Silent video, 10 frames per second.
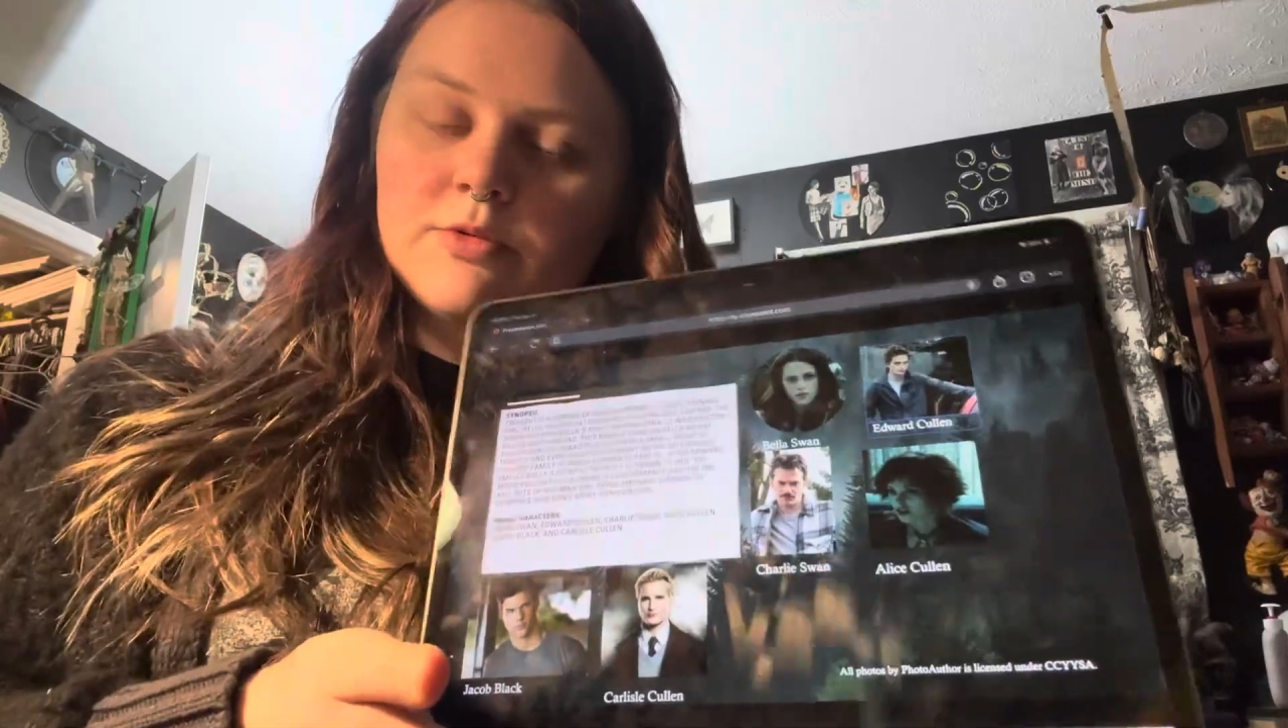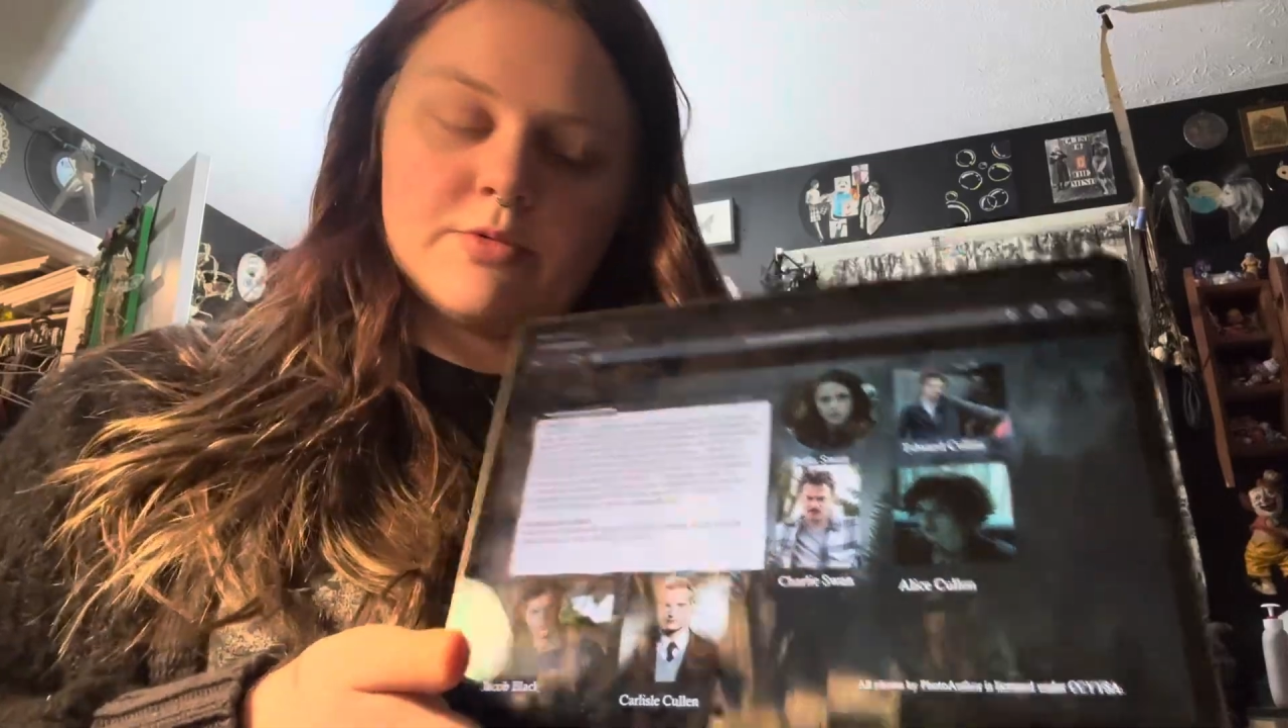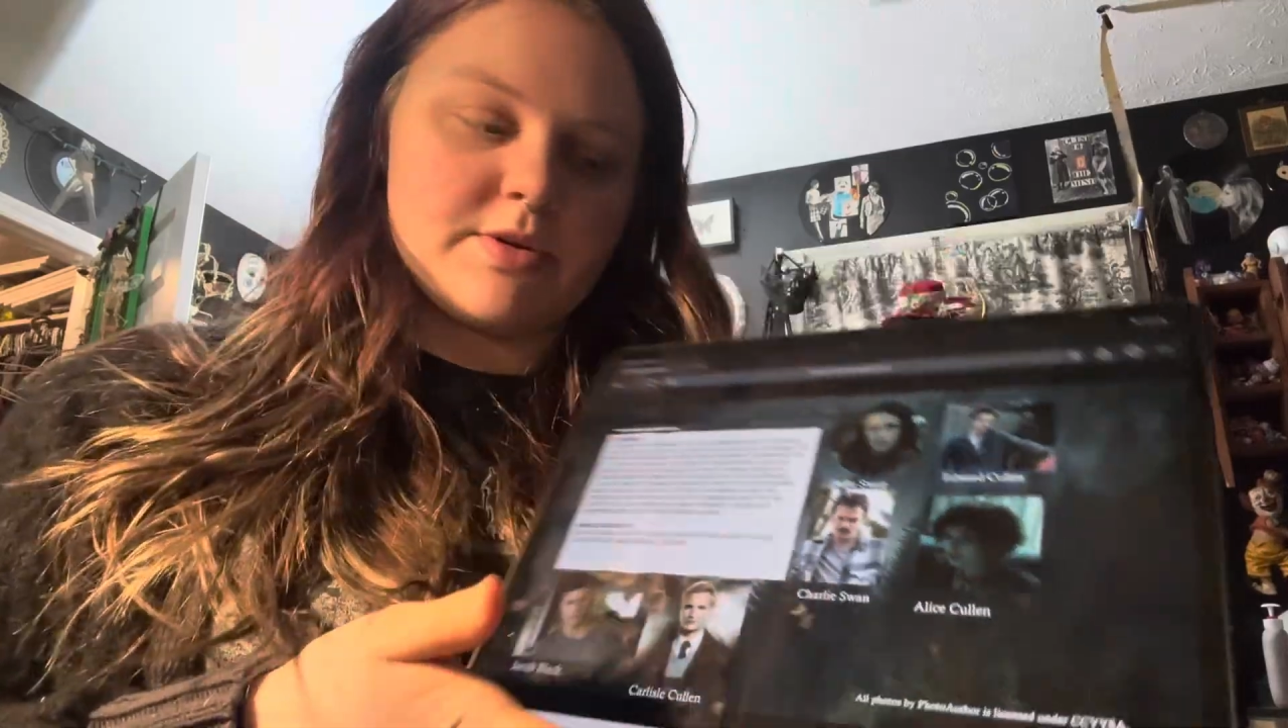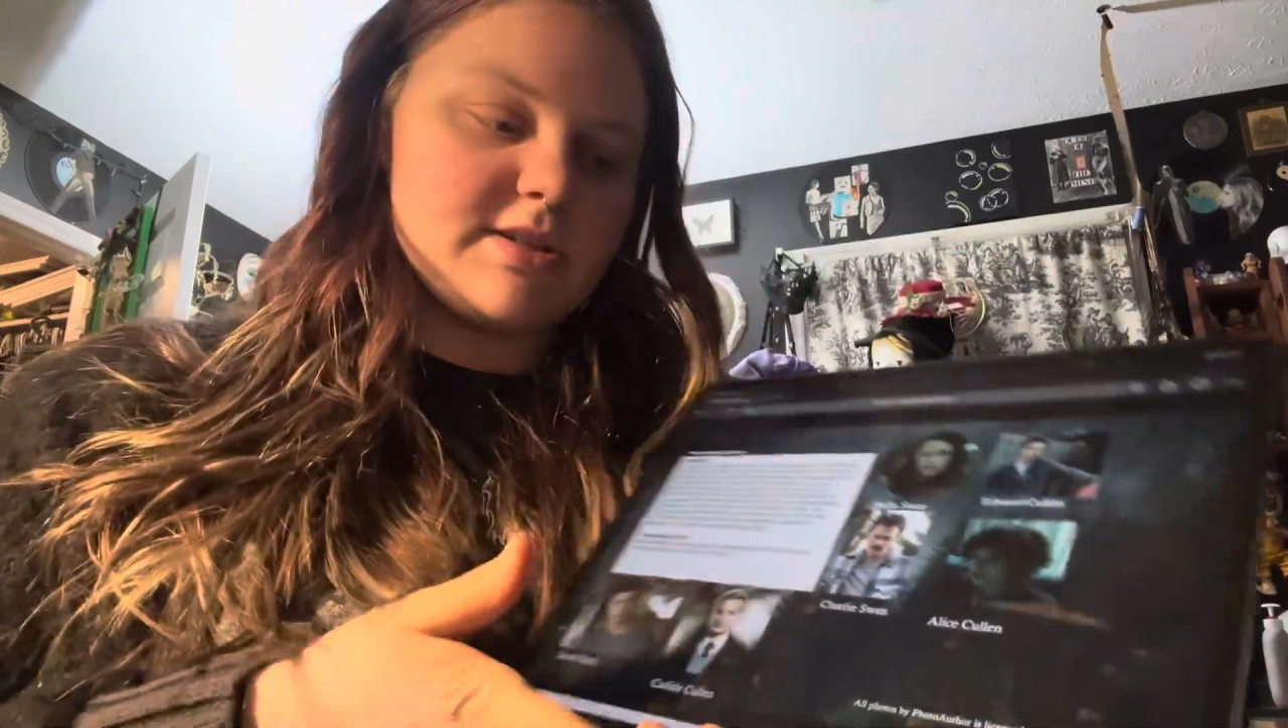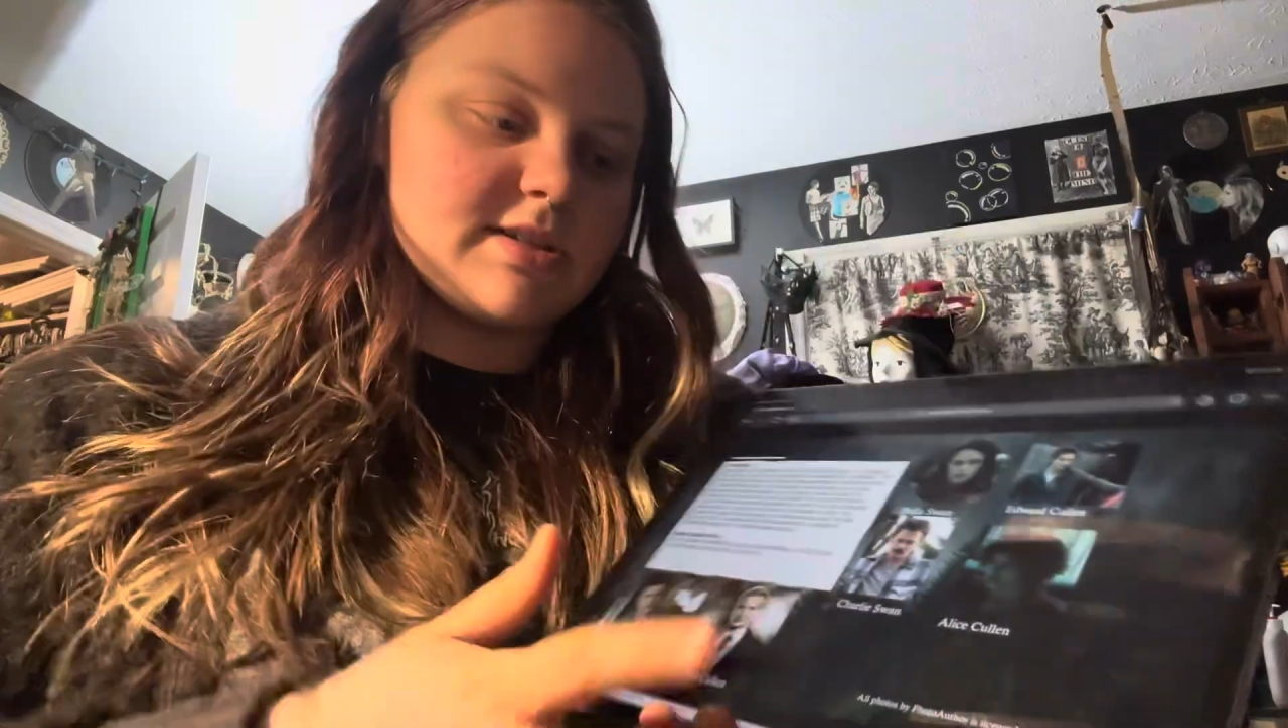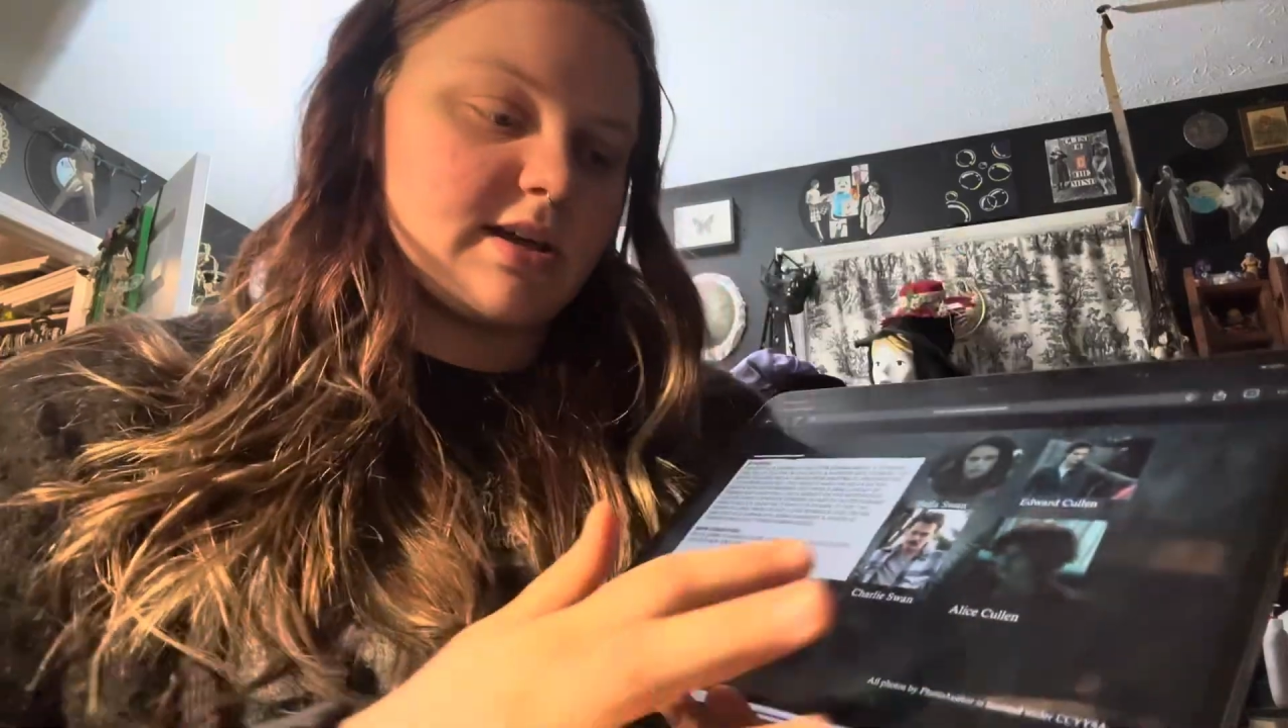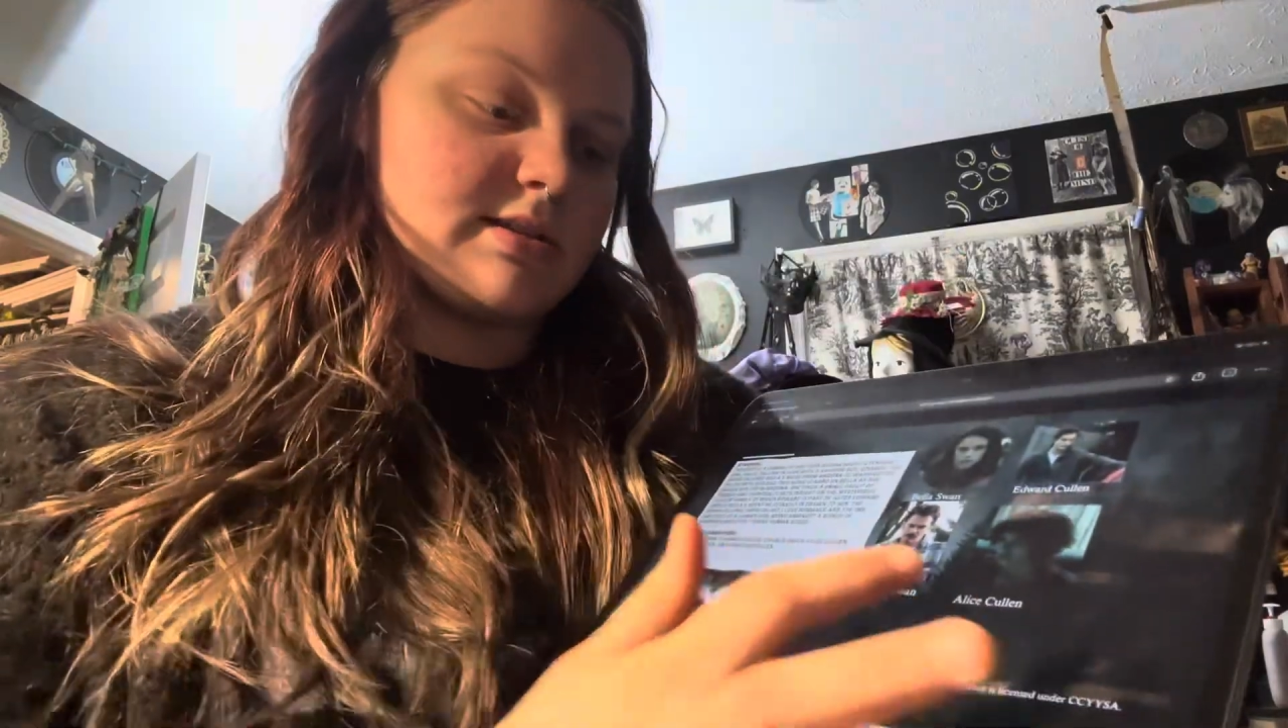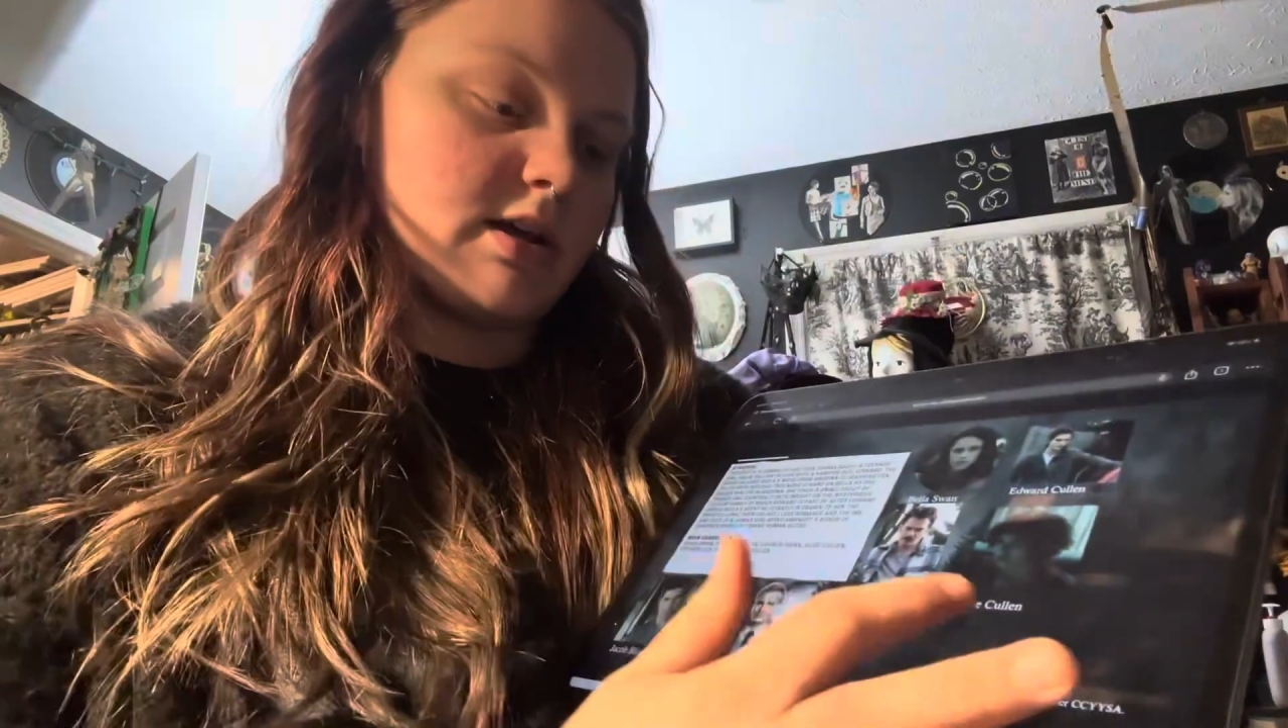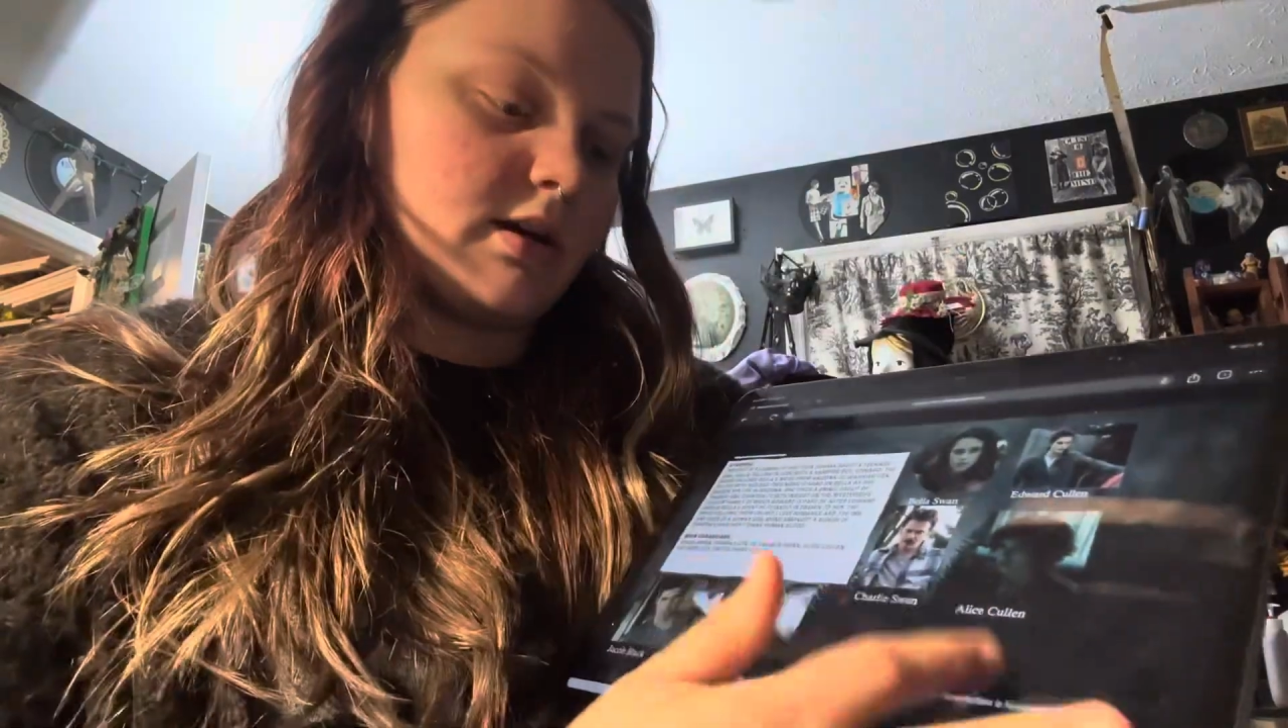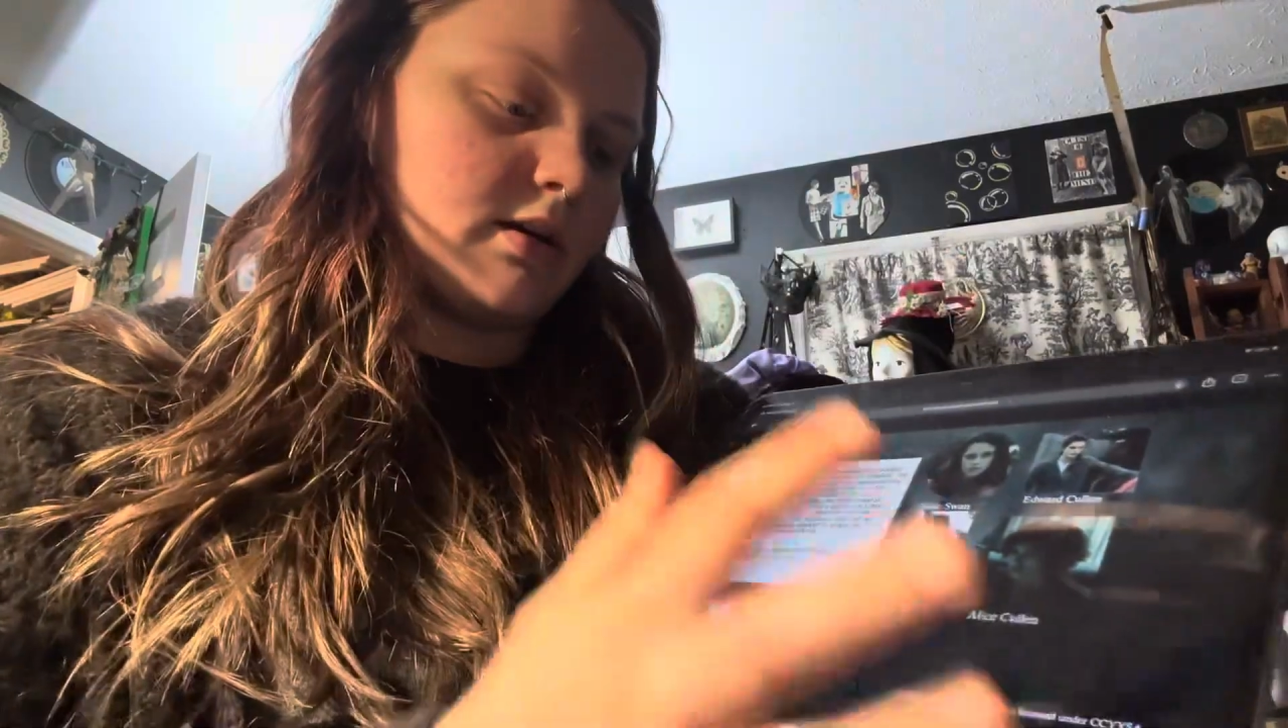will be
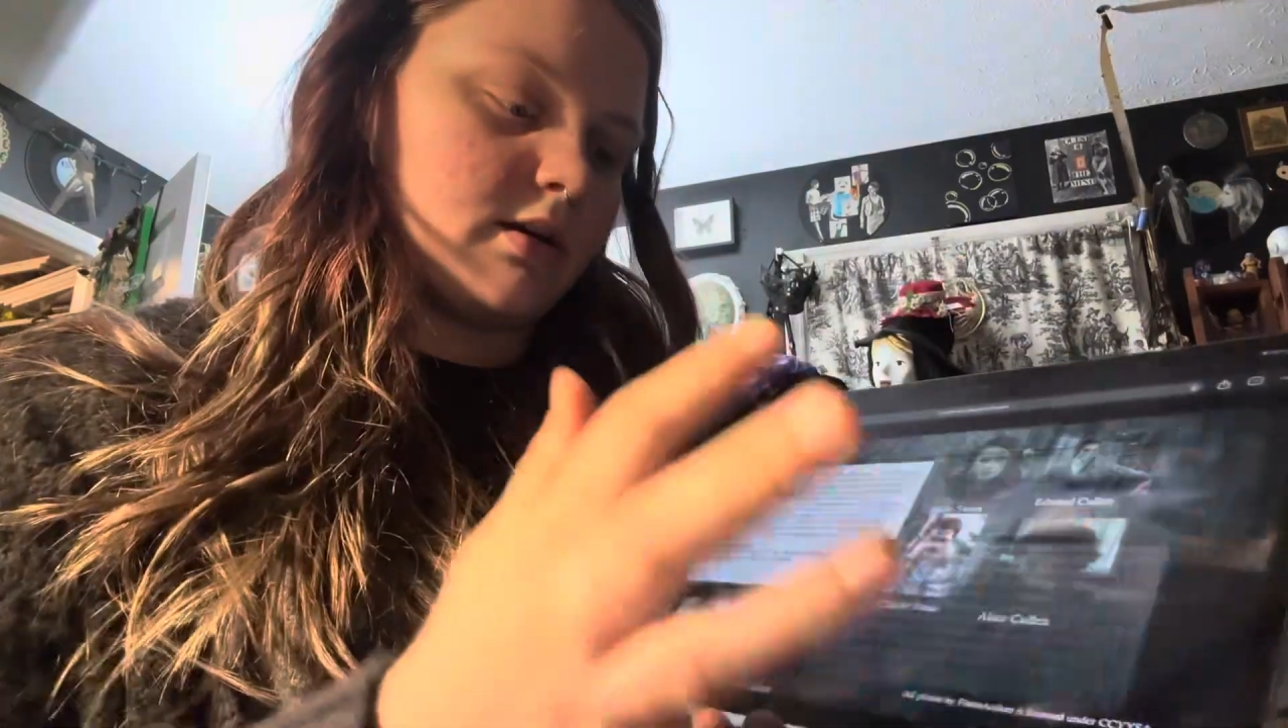discussing.